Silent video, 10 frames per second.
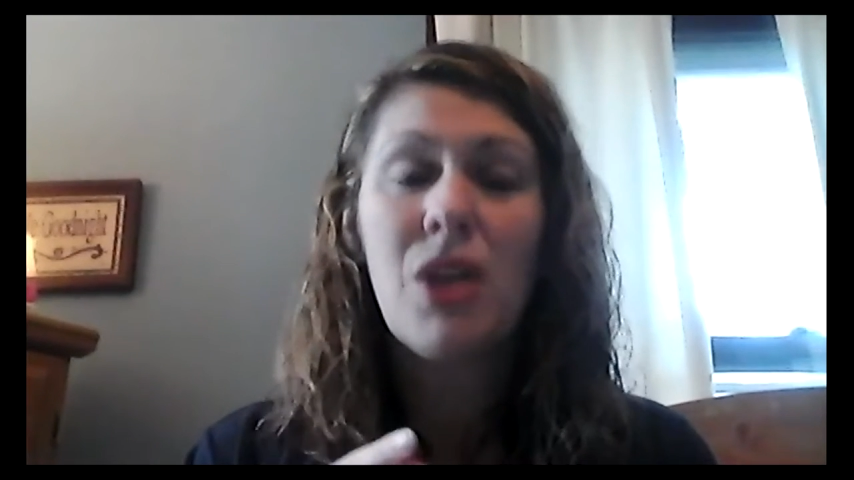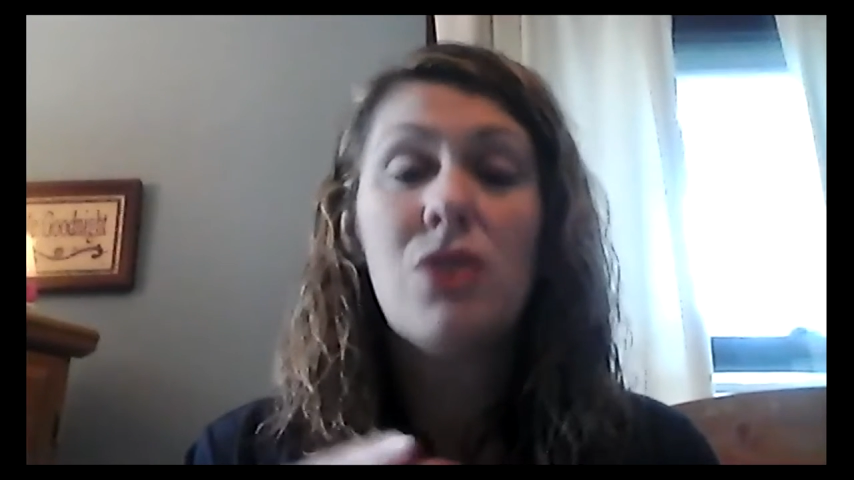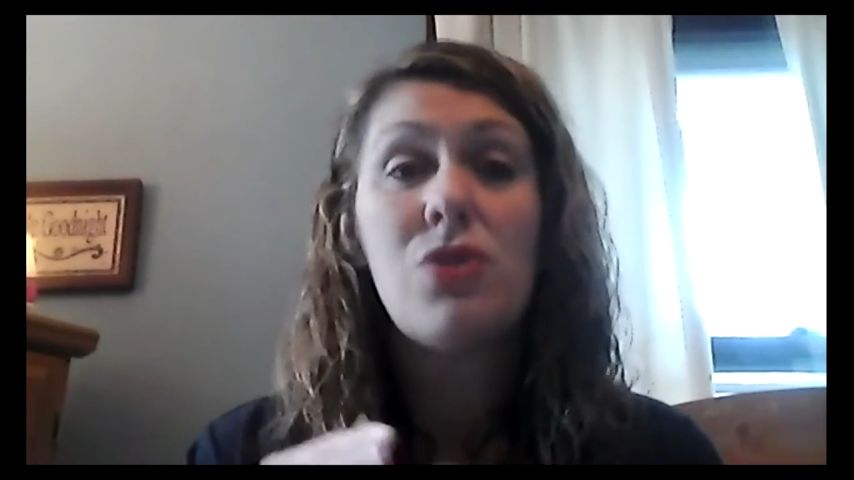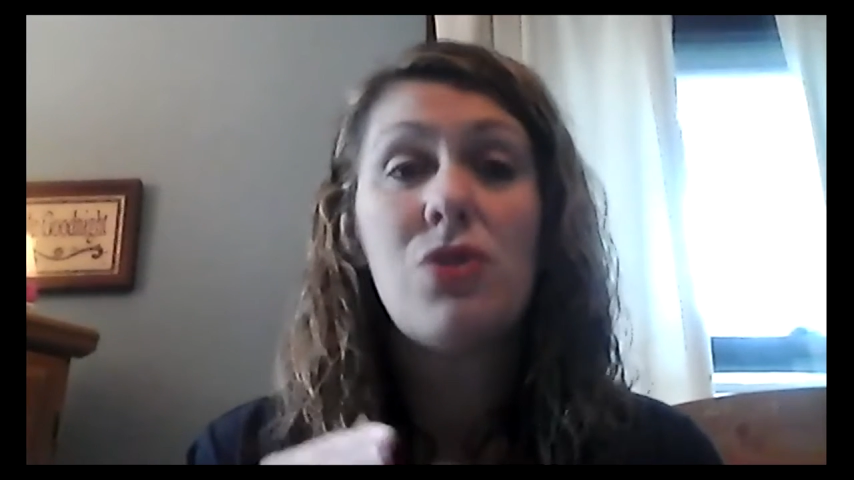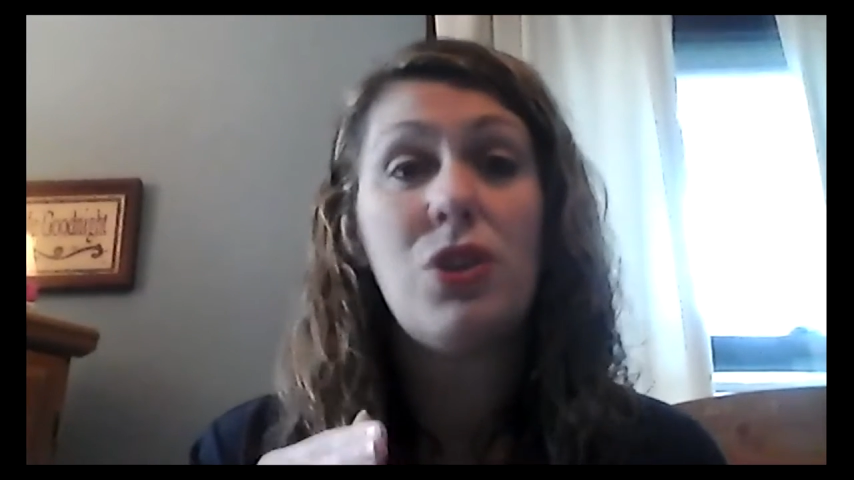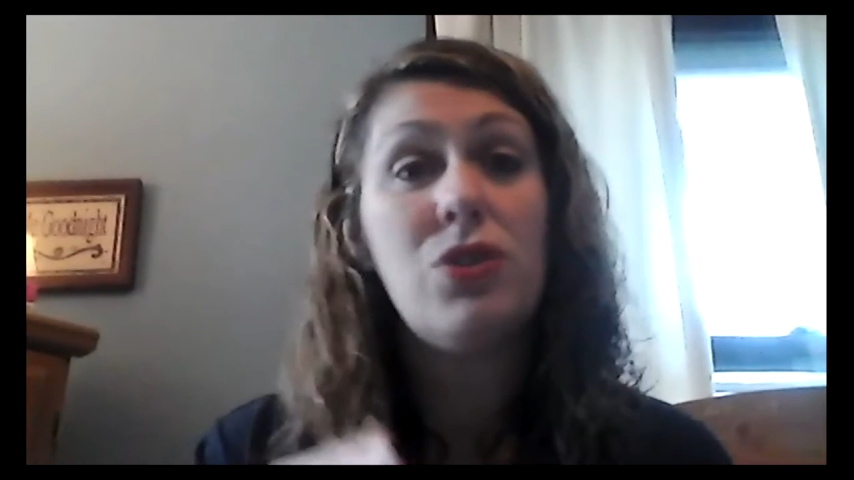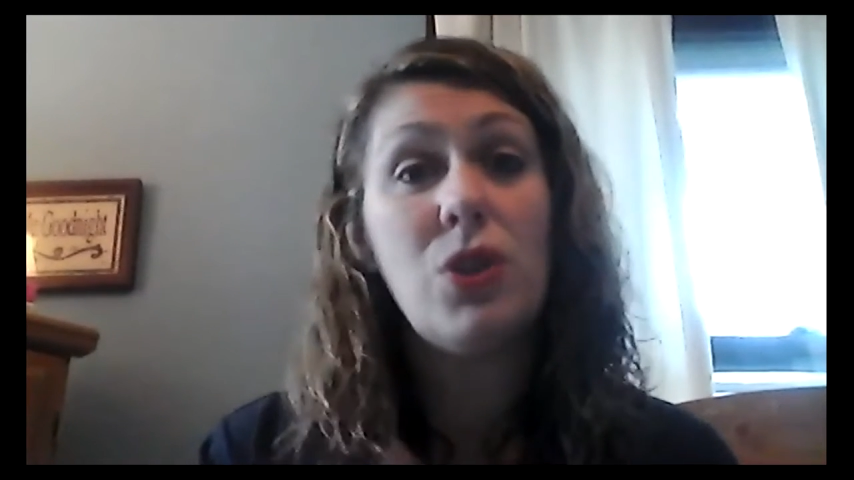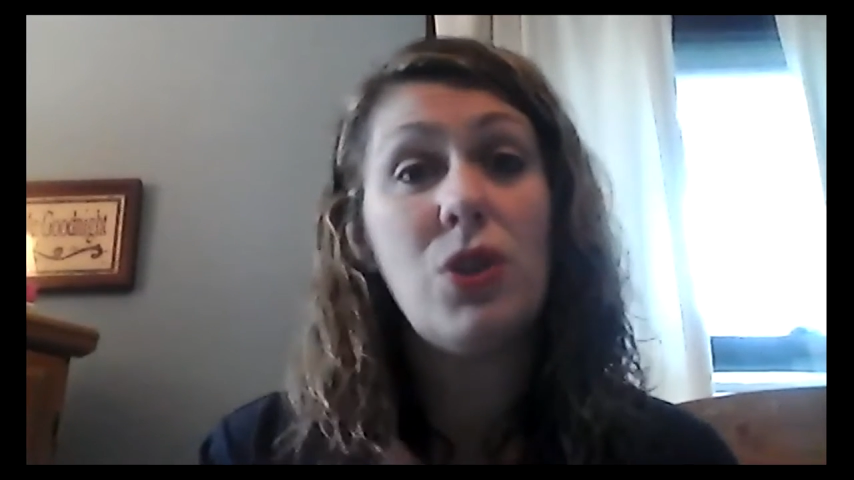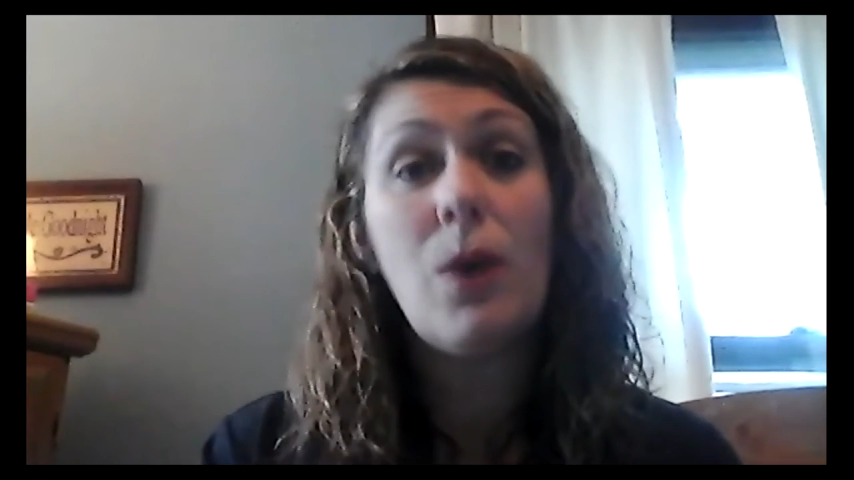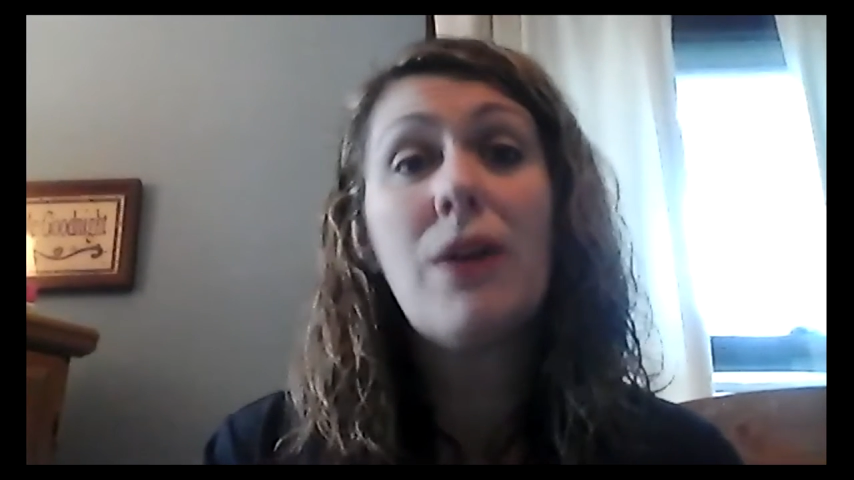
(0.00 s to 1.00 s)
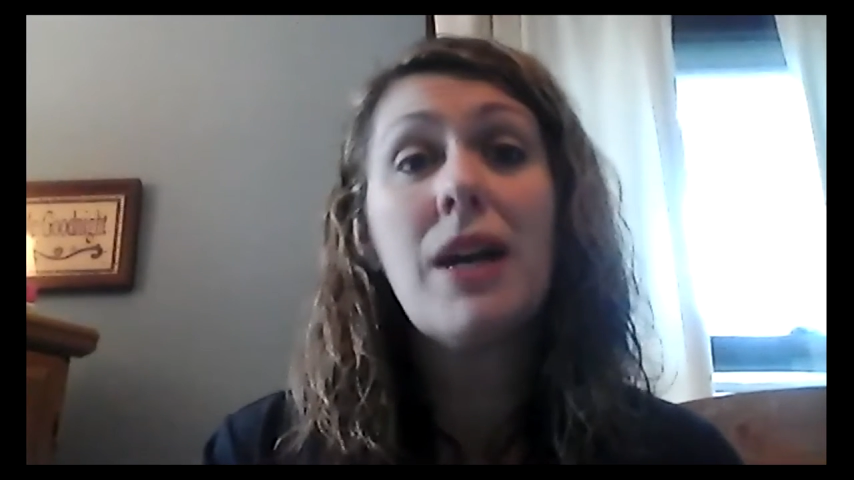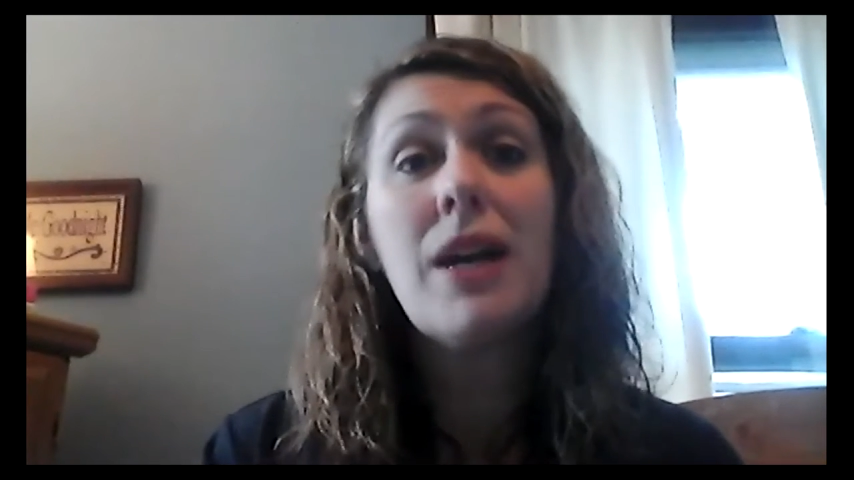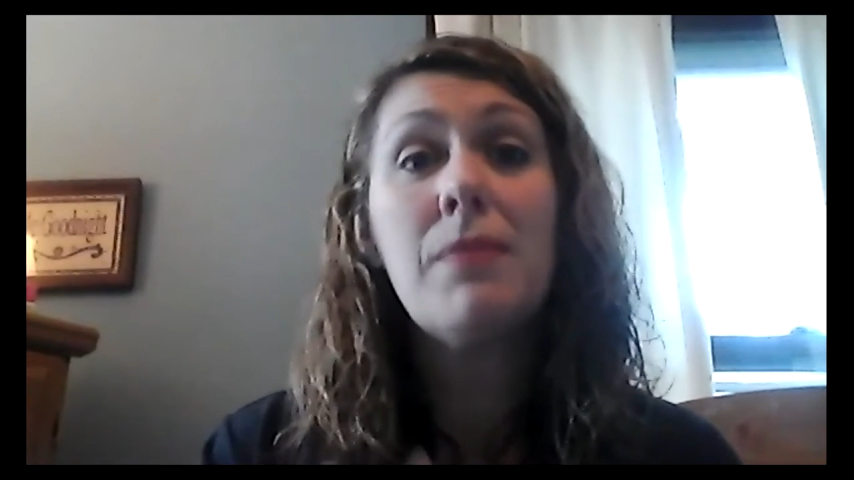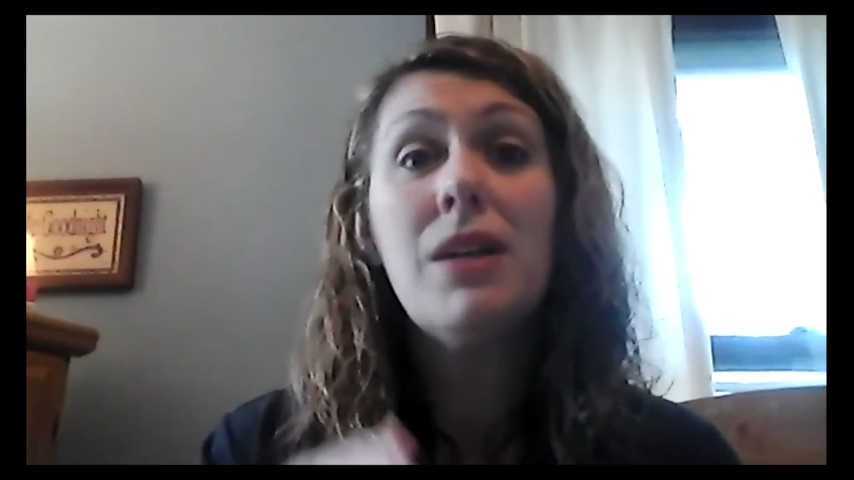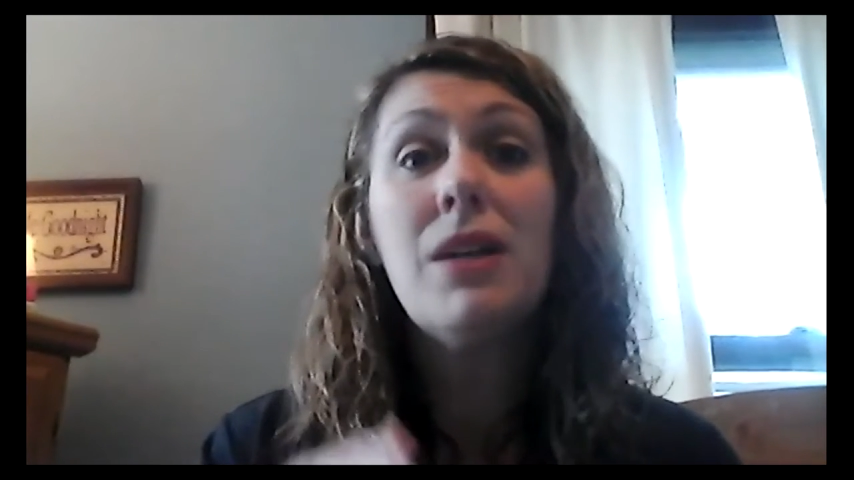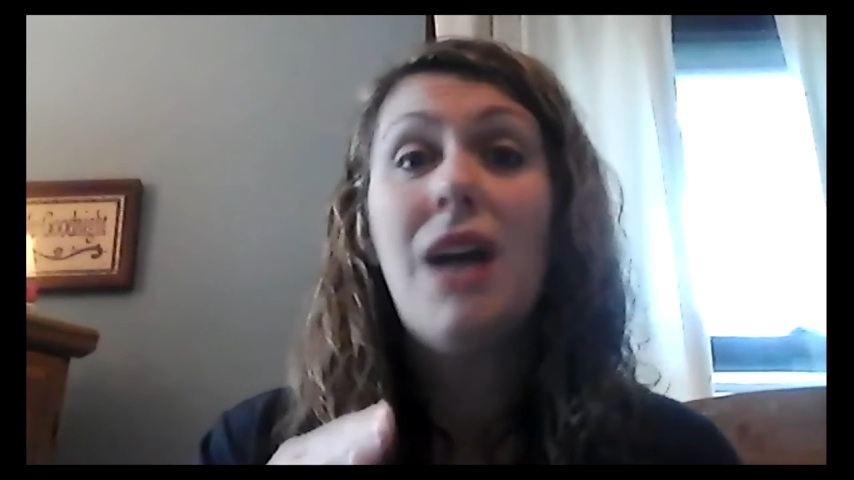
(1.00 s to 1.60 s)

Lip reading: So you do your welcome.